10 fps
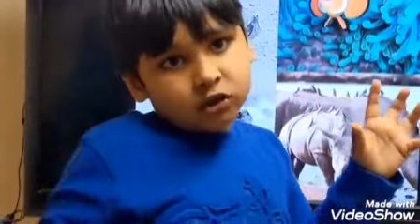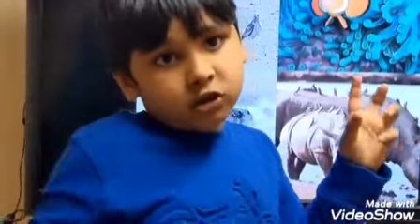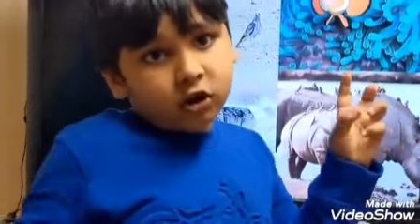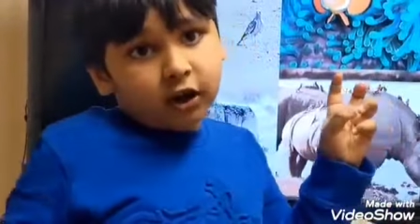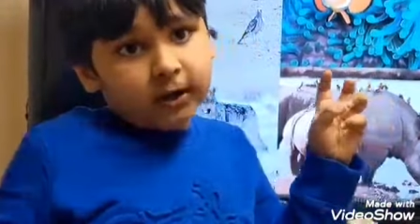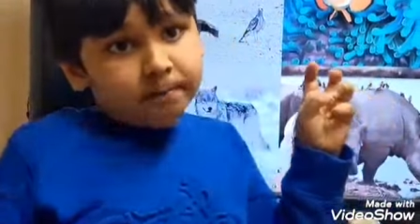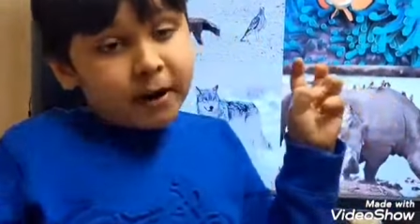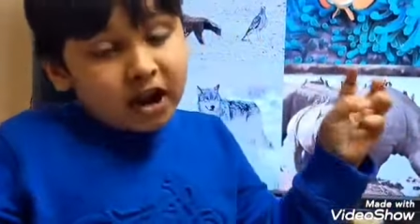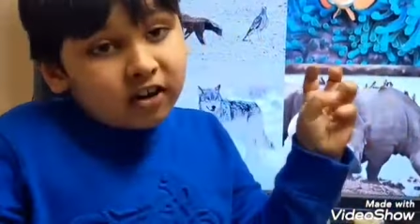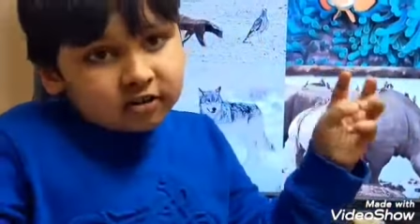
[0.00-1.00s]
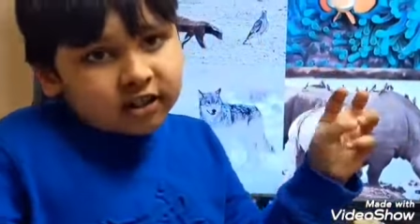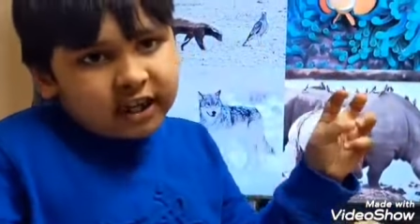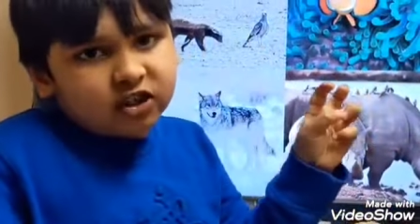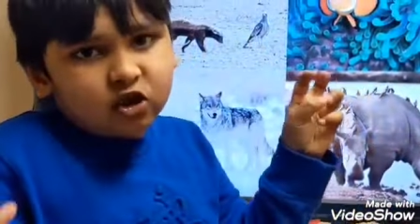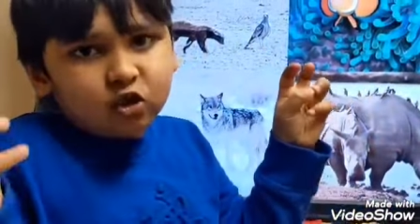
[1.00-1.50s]
which are like
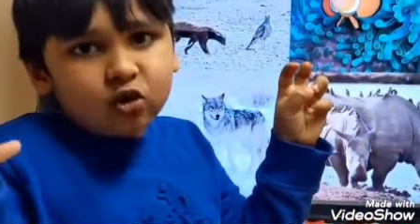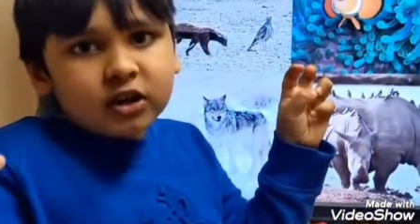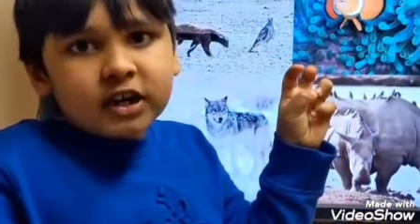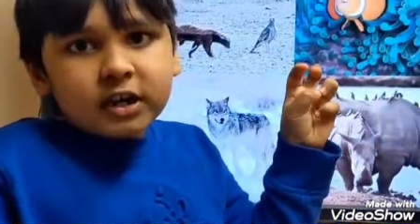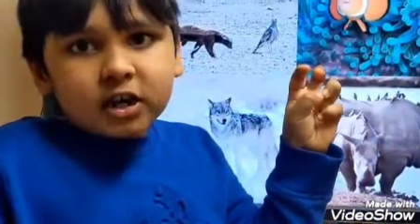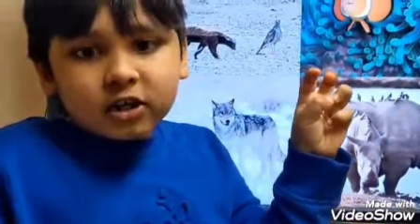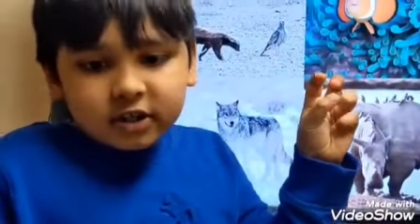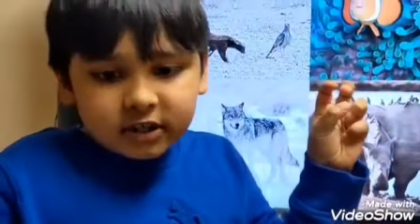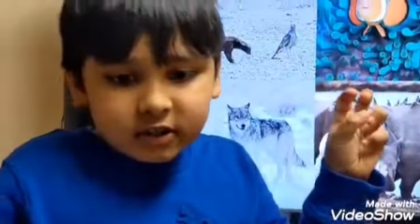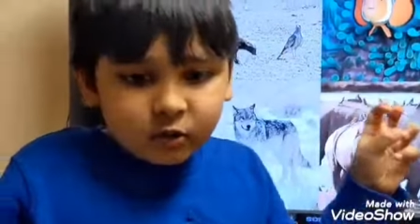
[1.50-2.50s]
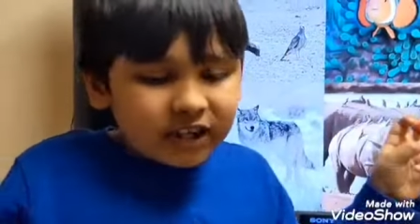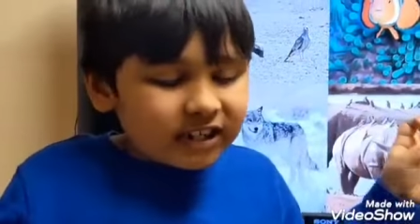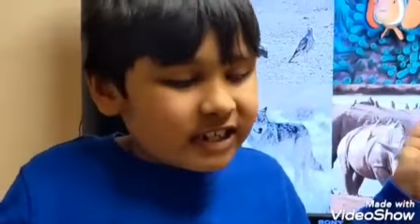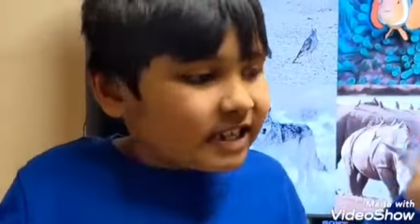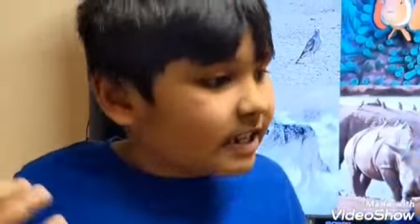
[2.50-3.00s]
parasites who drink,
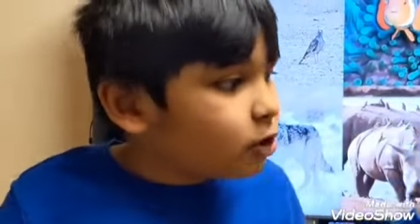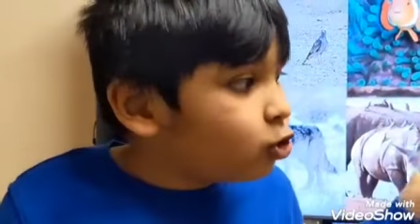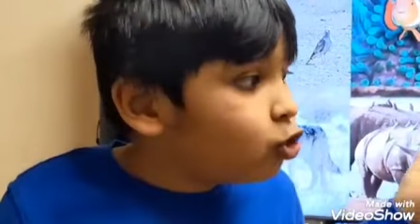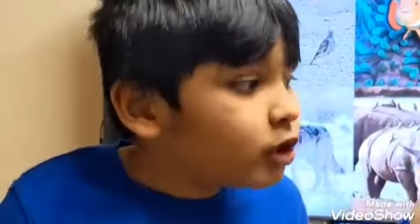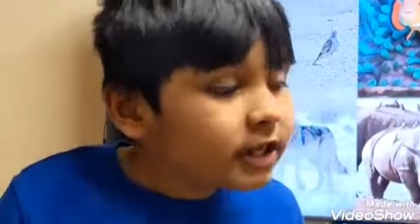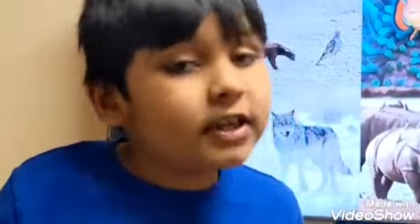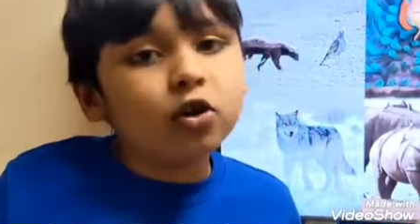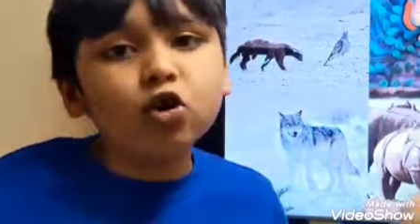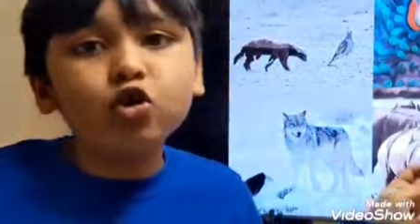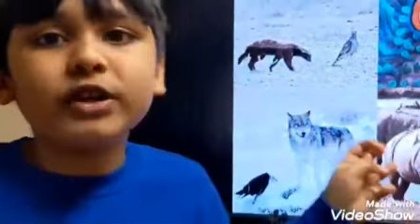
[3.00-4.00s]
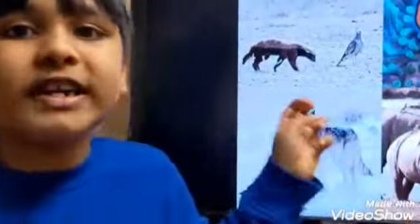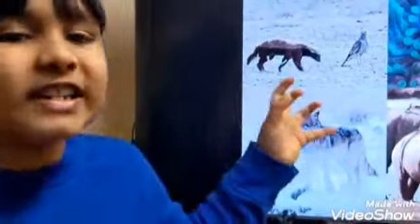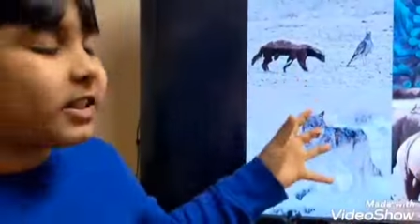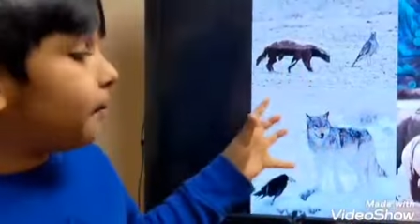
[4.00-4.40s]
who, who eat